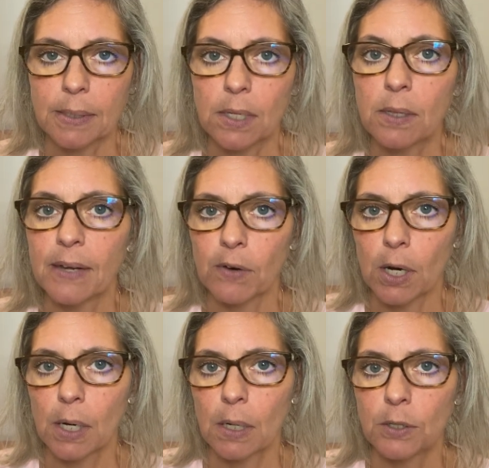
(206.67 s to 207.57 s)

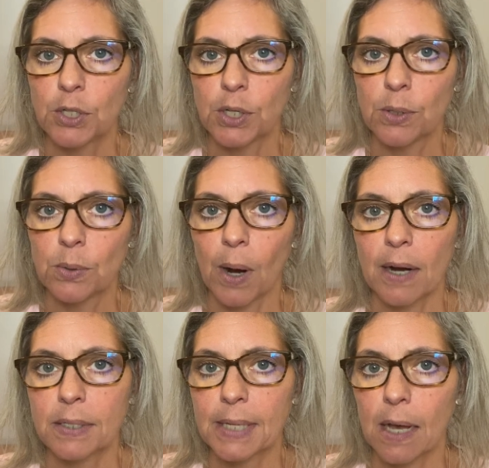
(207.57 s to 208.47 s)
deliver to
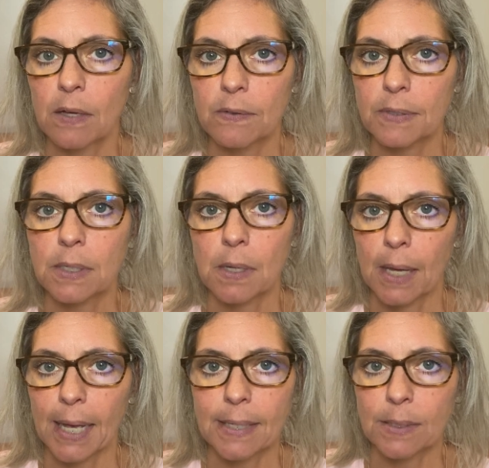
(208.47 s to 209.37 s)
ourselves
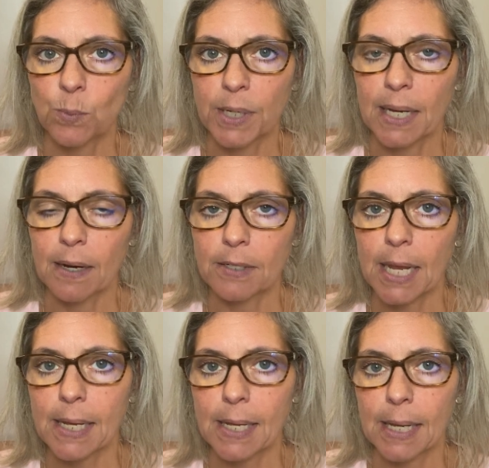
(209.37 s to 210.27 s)
as we are
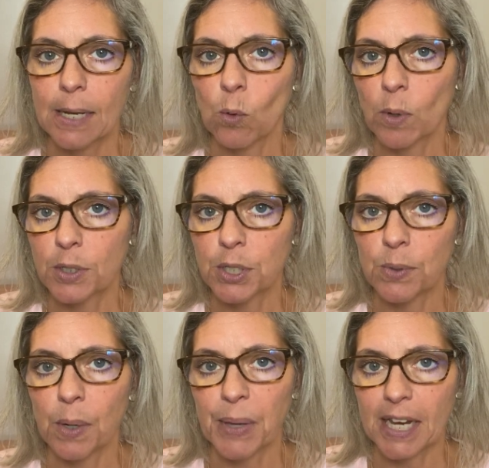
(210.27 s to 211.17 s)
taking it or
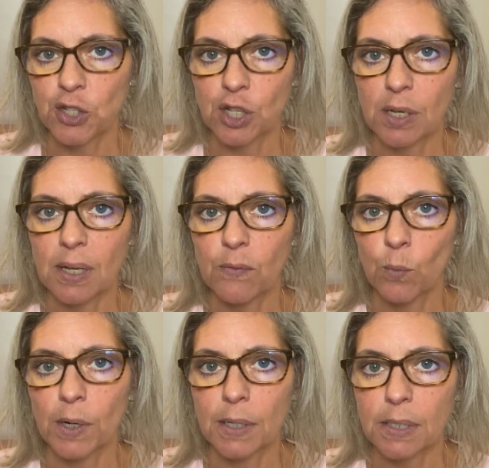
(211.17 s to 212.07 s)
to a patient if
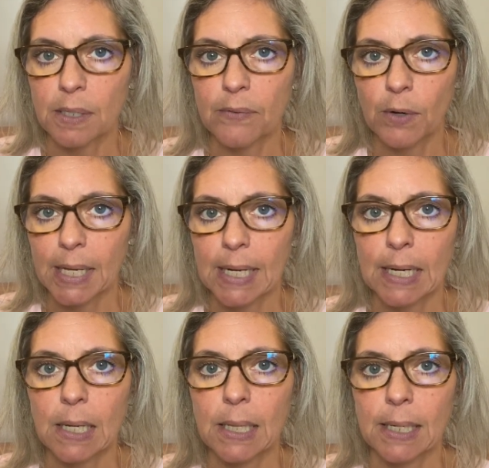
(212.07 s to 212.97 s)
we're delivering it
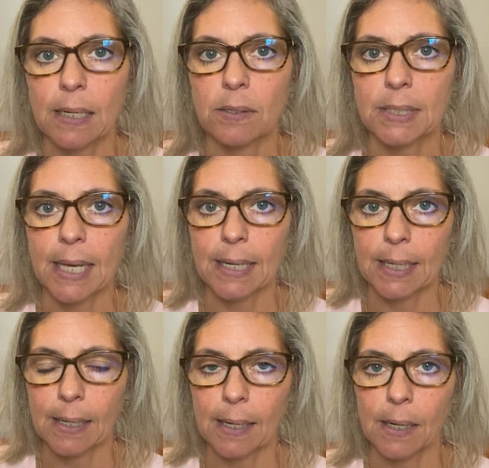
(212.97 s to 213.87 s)
in a clinical
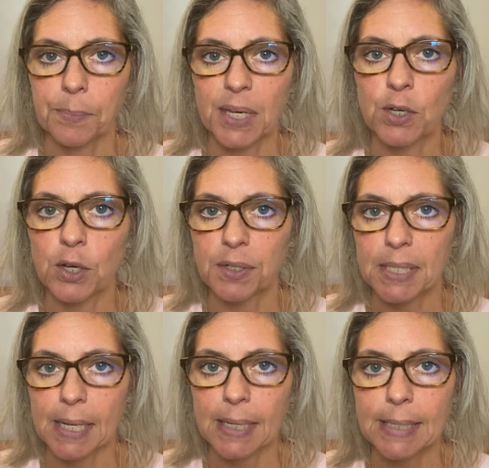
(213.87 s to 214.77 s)
setting um, in
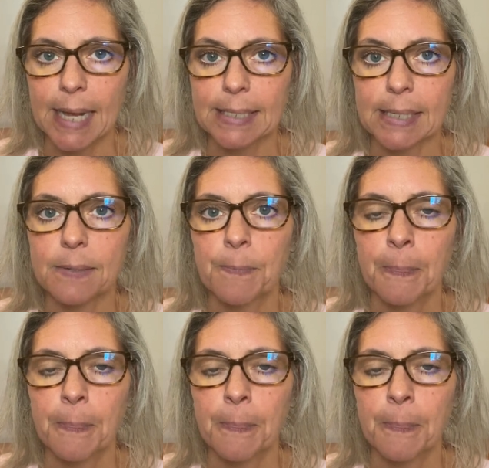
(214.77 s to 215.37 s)
nursing as I did.